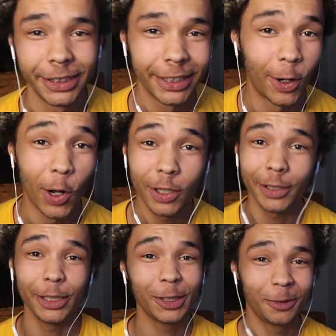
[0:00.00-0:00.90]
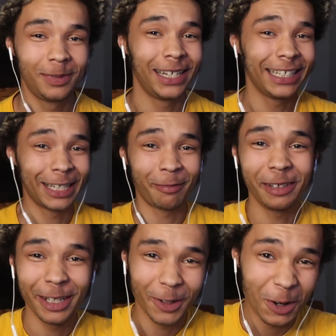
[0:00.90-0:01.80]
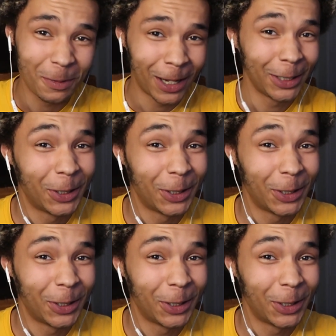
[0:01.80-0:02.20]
Shit, all legal money and me and all my